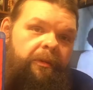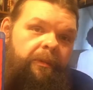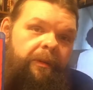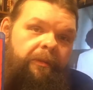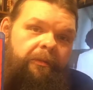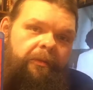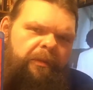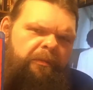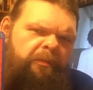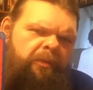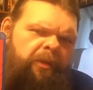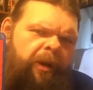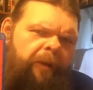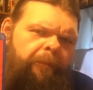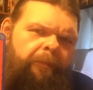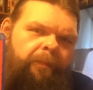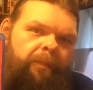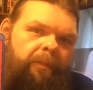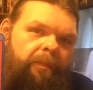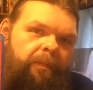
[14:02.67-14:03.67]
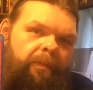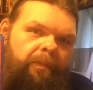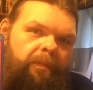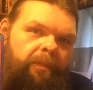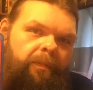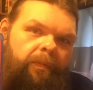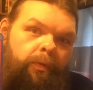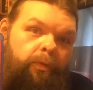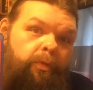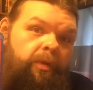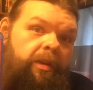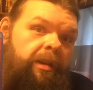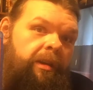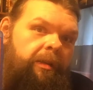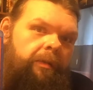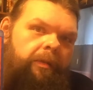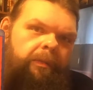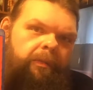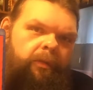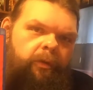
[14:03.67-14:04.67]
top three
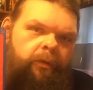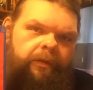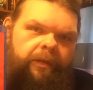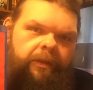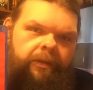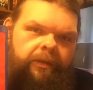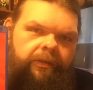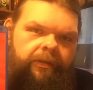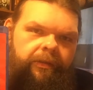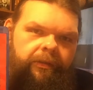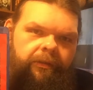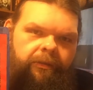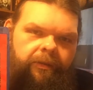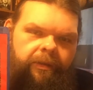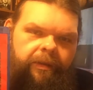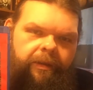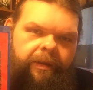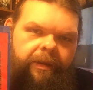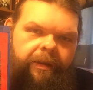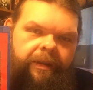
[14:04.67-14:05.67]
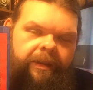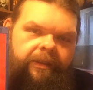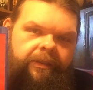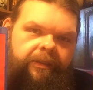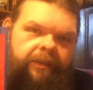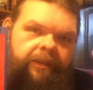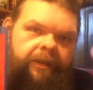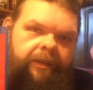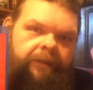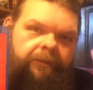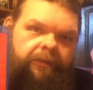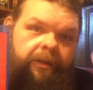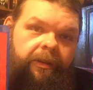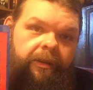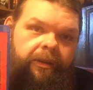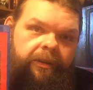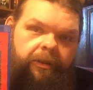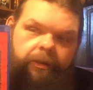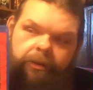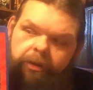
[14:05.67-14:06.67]
movies, easily, if not, you know,
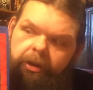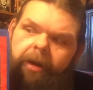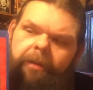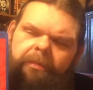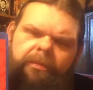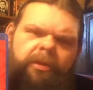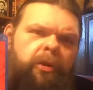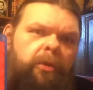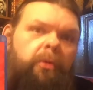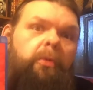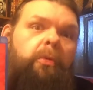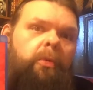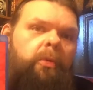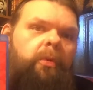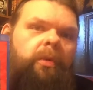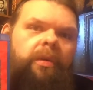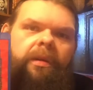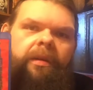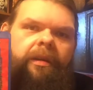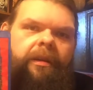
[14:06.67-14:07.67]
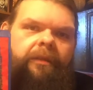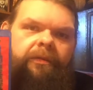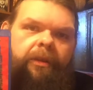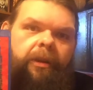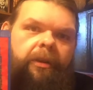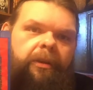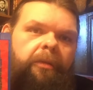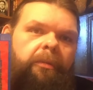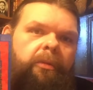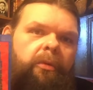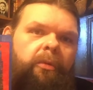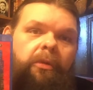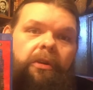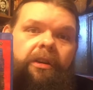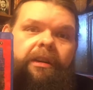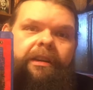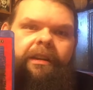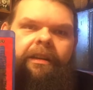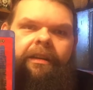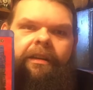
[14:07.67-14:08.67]
top two, if not number
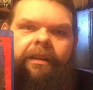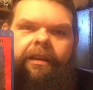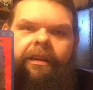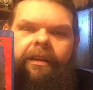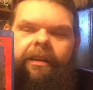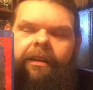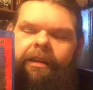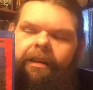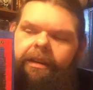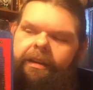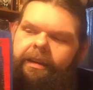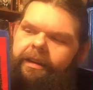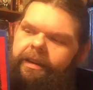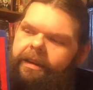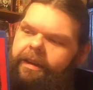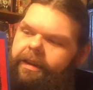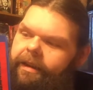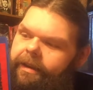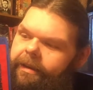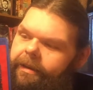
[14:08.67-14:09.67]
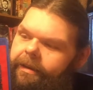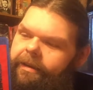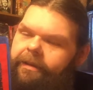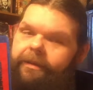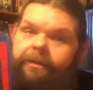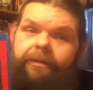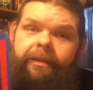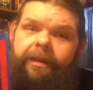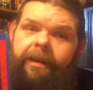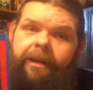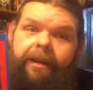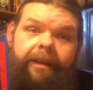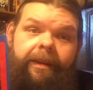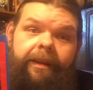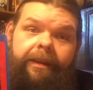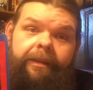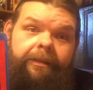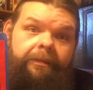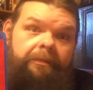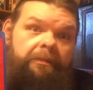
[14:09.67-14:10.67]
one.
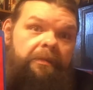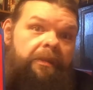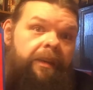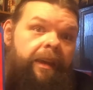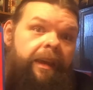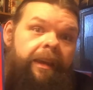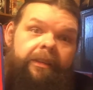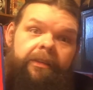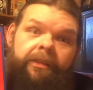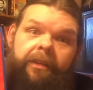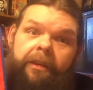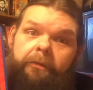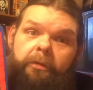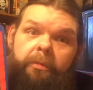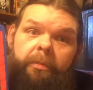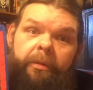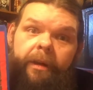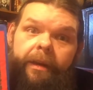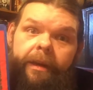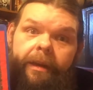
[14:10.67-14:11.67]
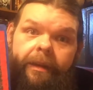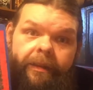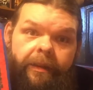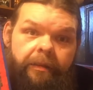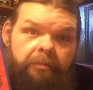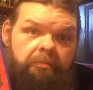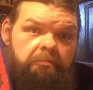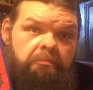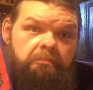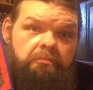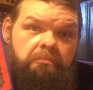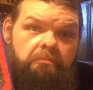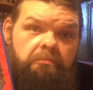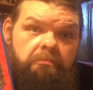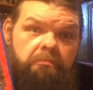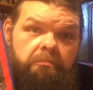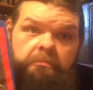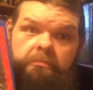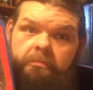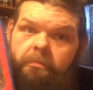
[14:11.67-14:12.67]
Thanks everybody that
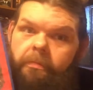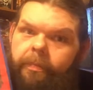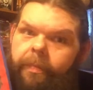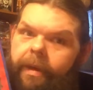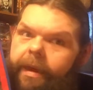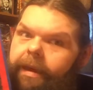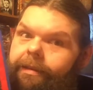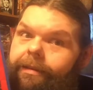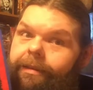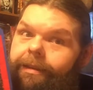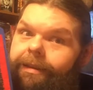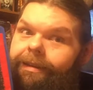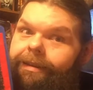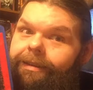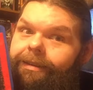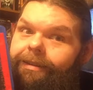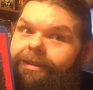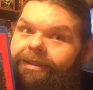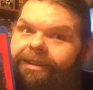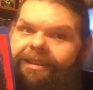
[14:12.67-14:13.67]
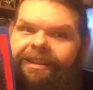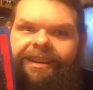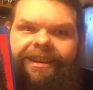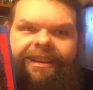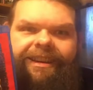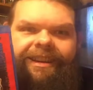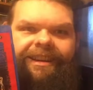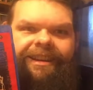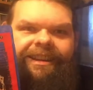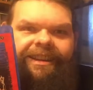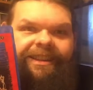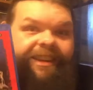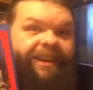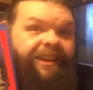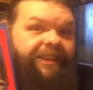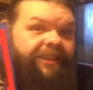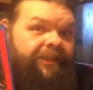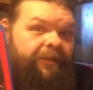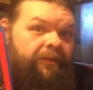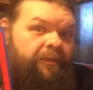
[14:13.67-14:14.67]
made this. Thanks
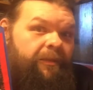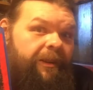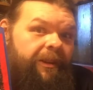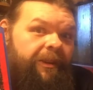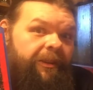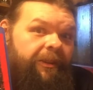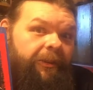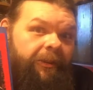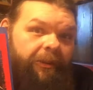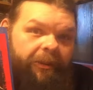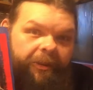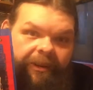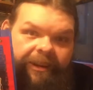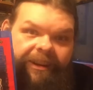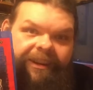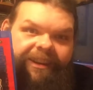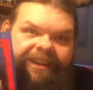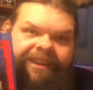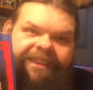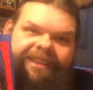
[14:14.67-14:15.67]
everybody that created this